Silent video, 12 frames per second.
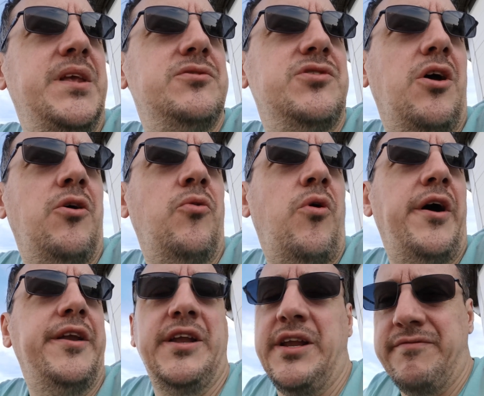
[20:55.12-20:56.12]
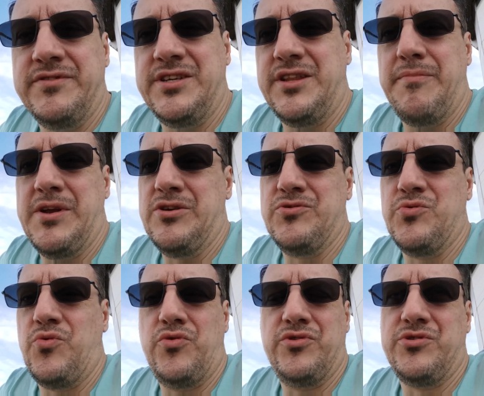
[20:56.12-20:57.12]
So I didn't even see the menu to
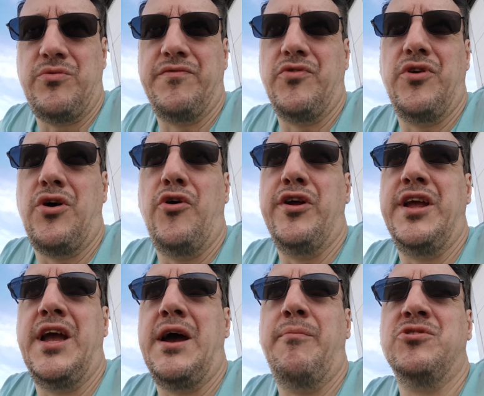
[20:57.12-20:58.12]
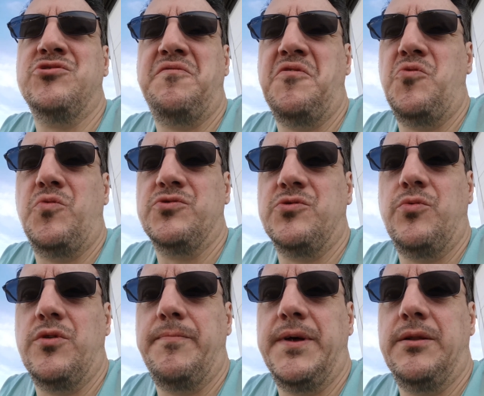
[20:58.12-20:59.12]
order, so I've got no idea how much the food was or
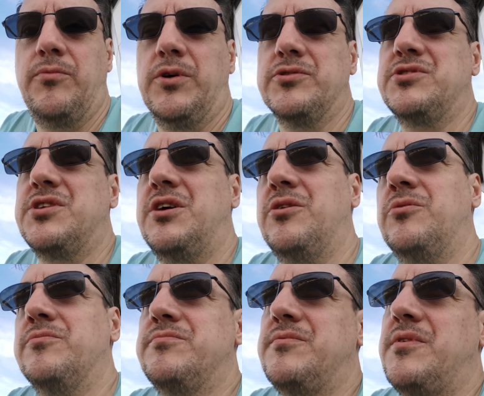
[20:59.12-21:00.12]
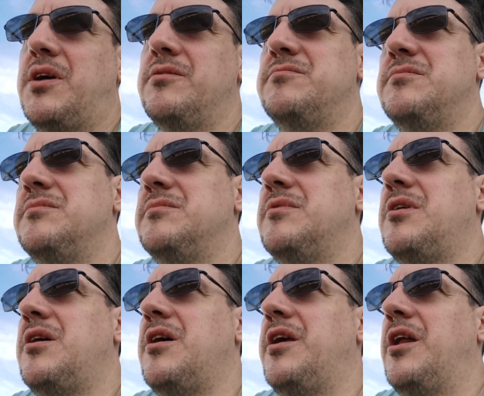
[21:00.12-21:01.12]
what the bill was. So
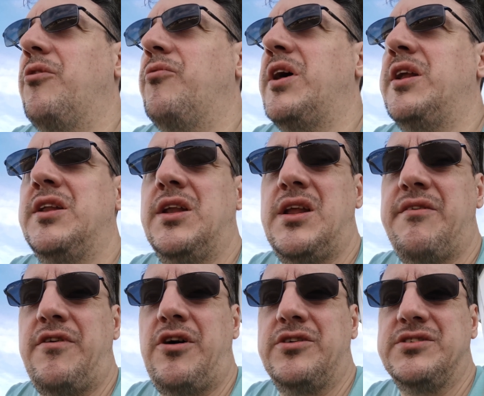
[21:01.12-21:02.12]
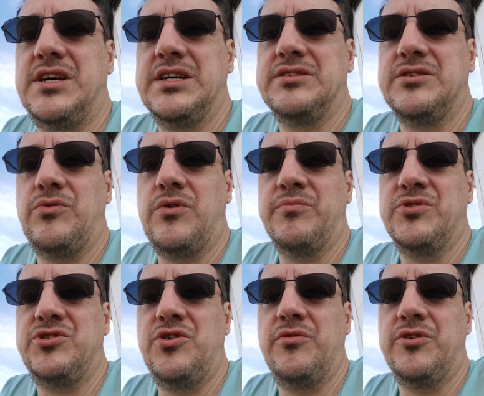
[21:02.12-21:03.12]
Nanny didn't have heart attack, so I'm
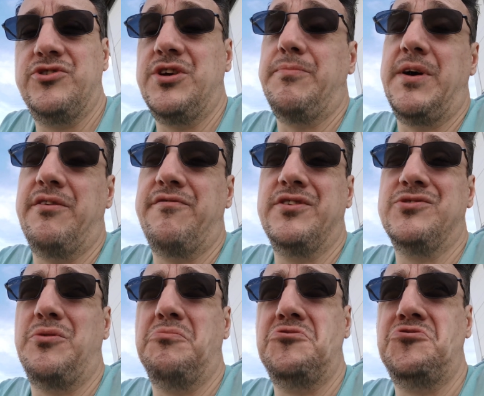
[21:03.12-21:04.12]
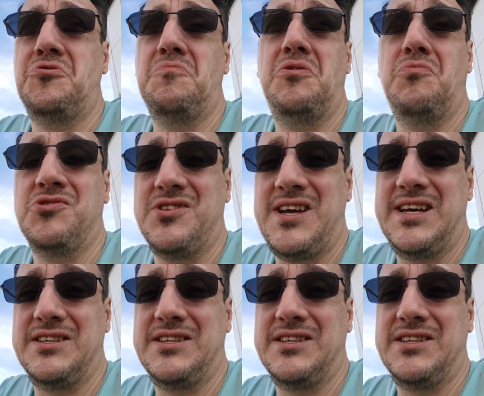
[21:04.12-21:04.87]
assuming she paid for it, so I'm assuming it wasn't that